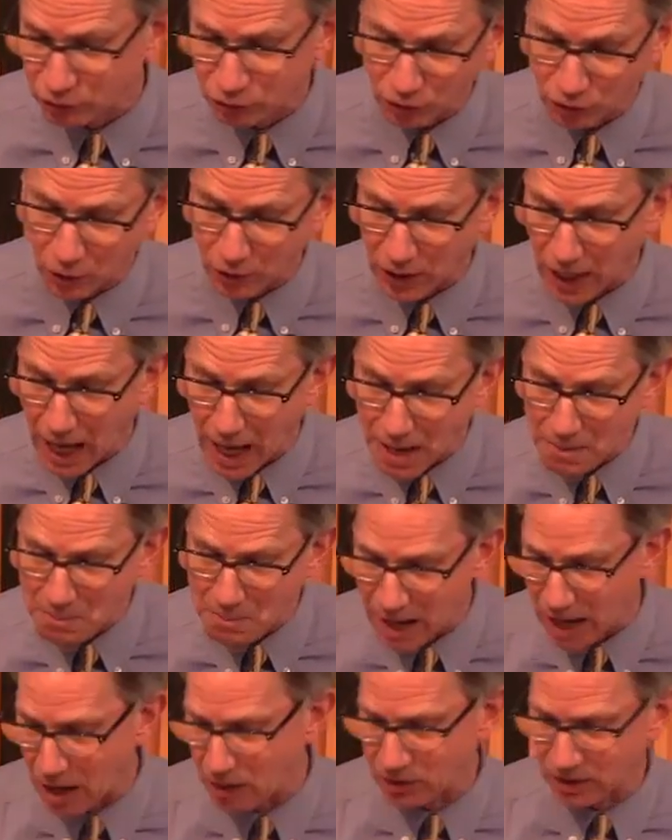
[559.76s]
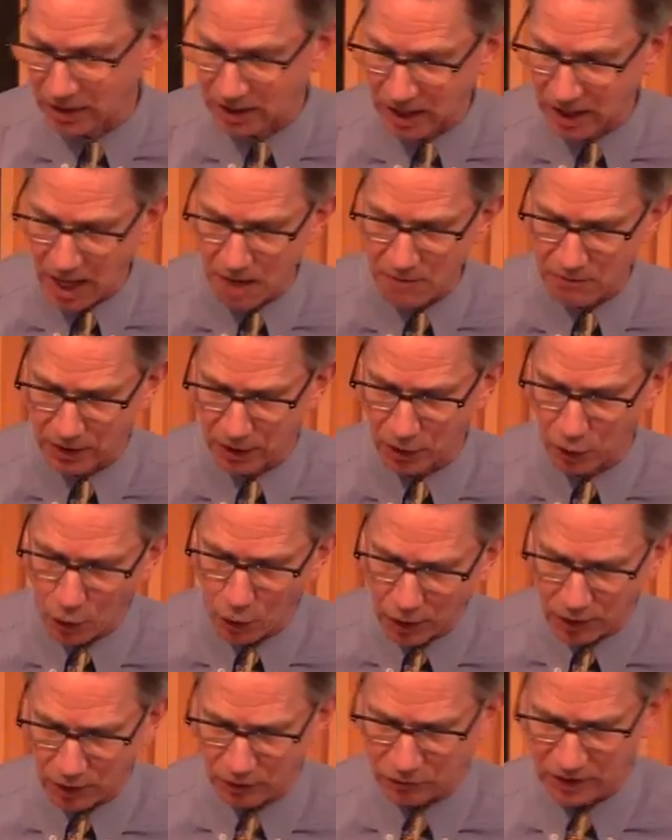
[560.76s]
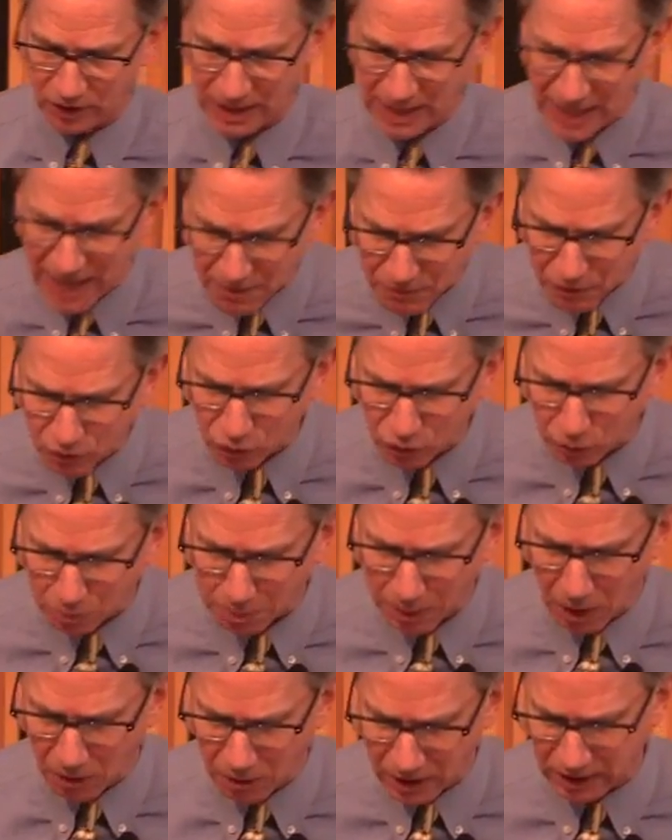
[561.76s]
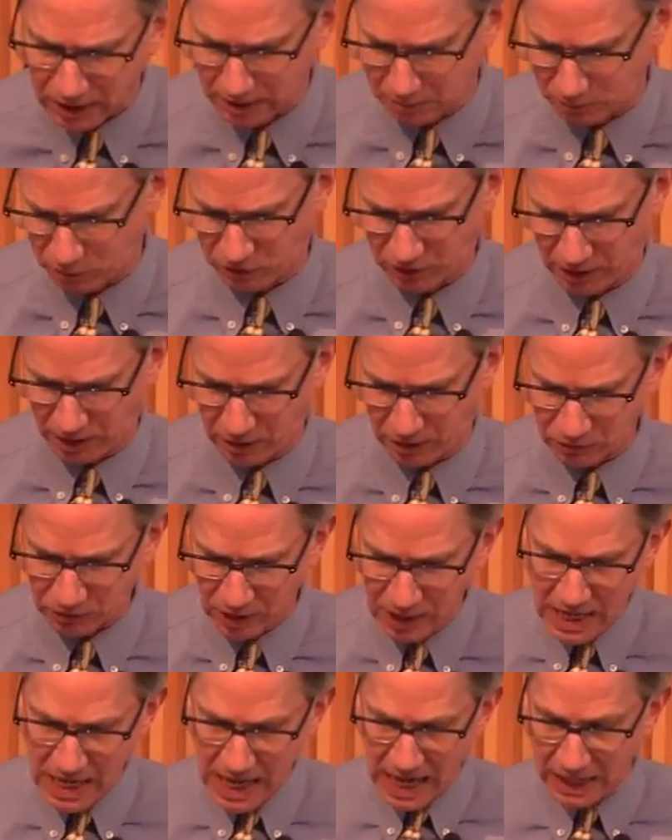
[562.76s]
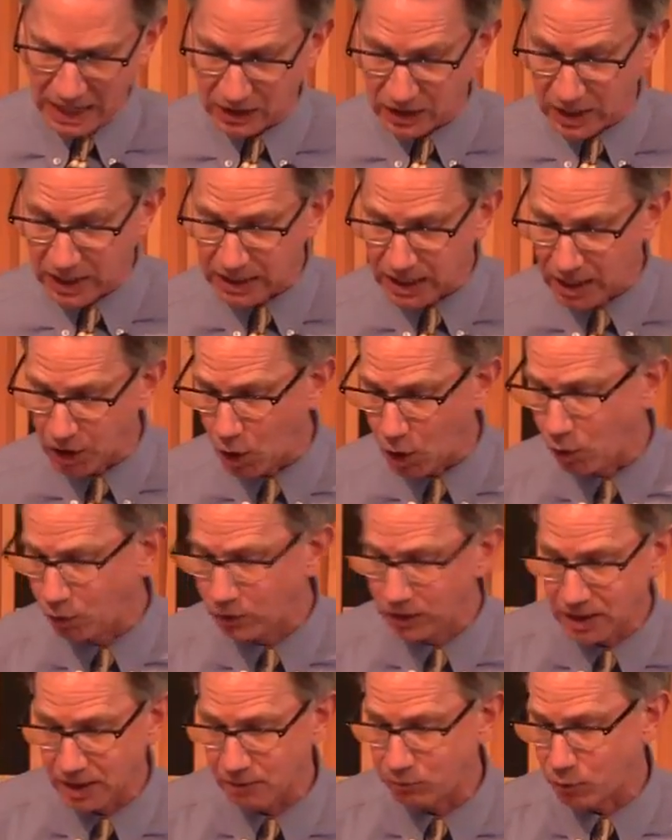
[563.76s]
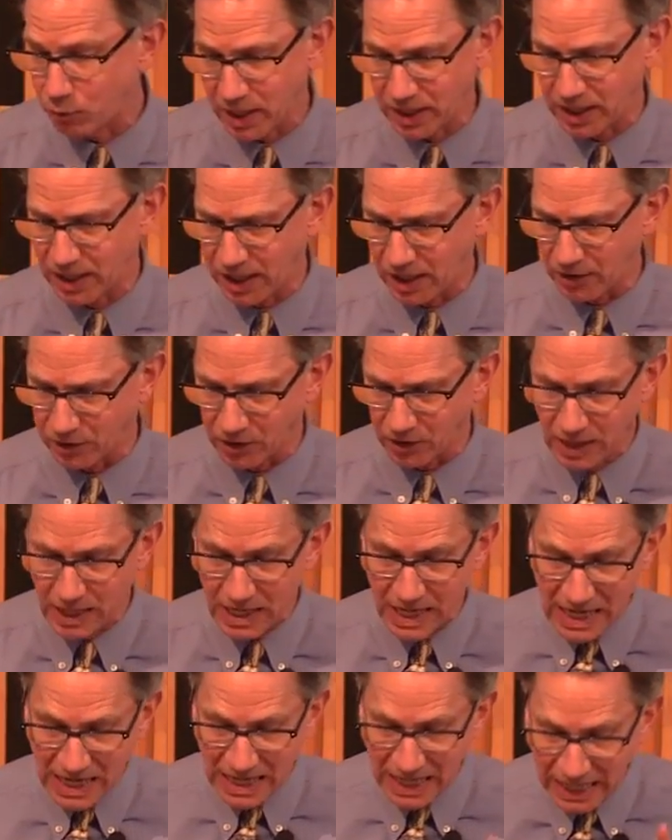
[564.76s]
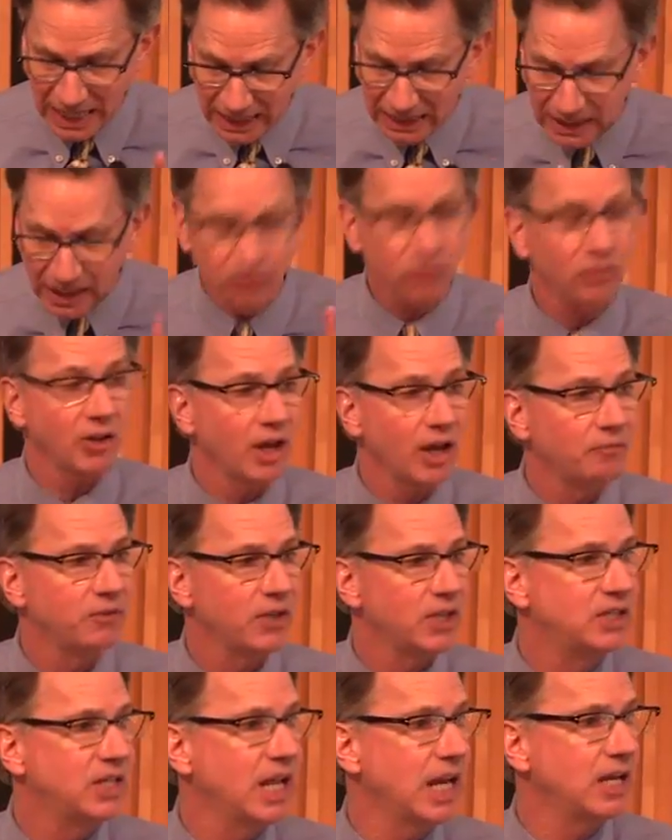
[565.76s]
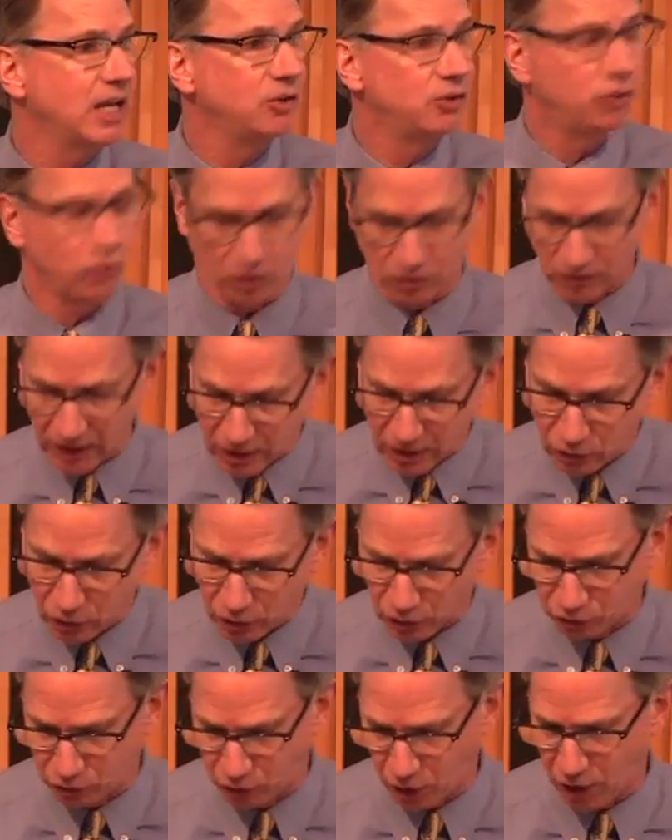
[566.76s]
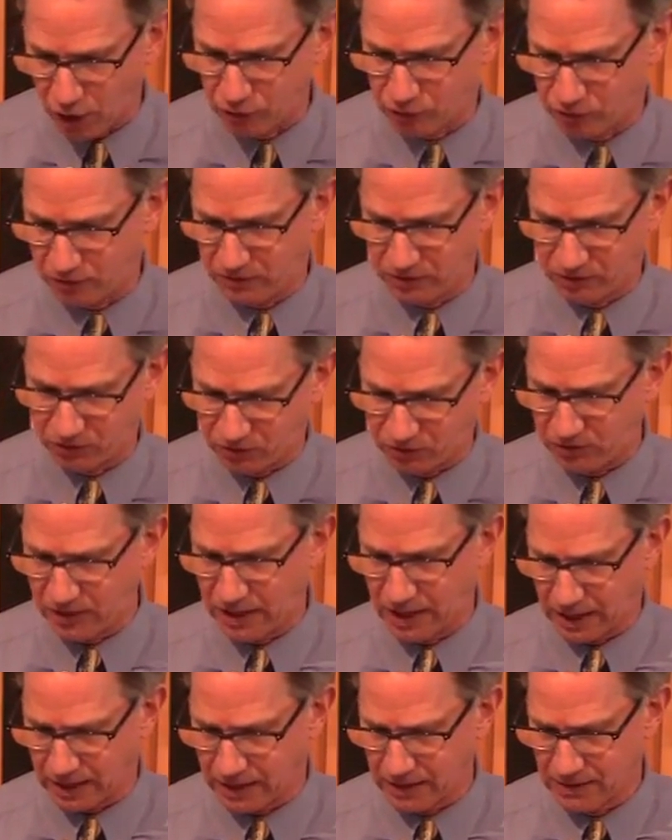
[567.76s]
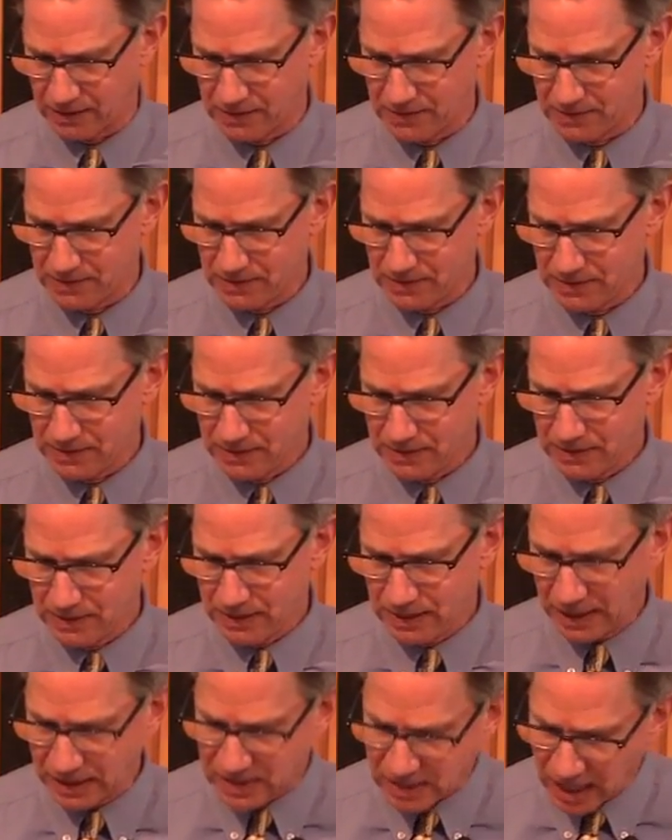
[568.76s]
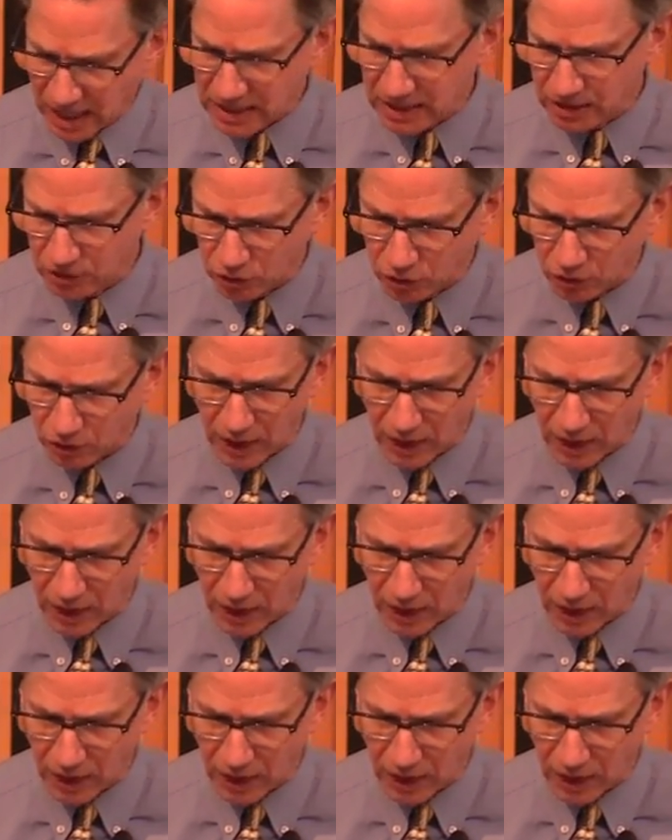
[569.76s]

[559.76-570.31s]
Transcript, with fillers: showed unbounded love and loyalty, never sparing themselves and thinking only of one another. Heedless of the danger, they took charge of the sick, attending to their